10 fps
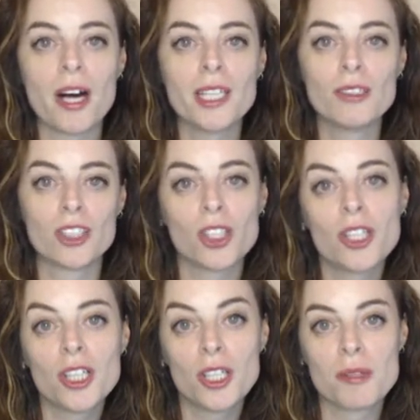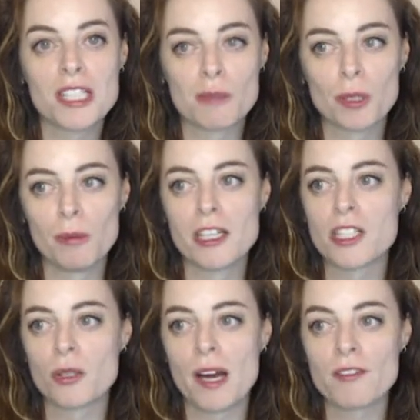are you sure you want to publish?
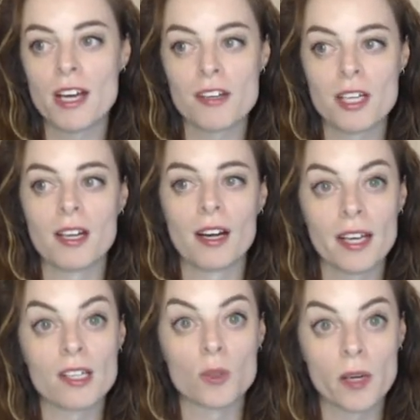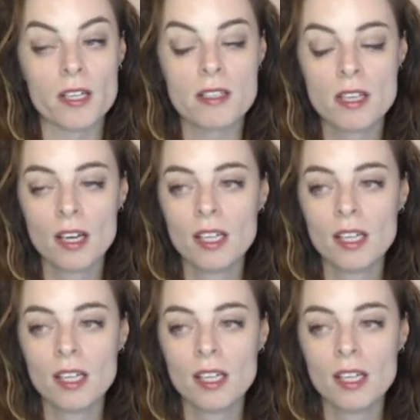So you have to actually click it twice.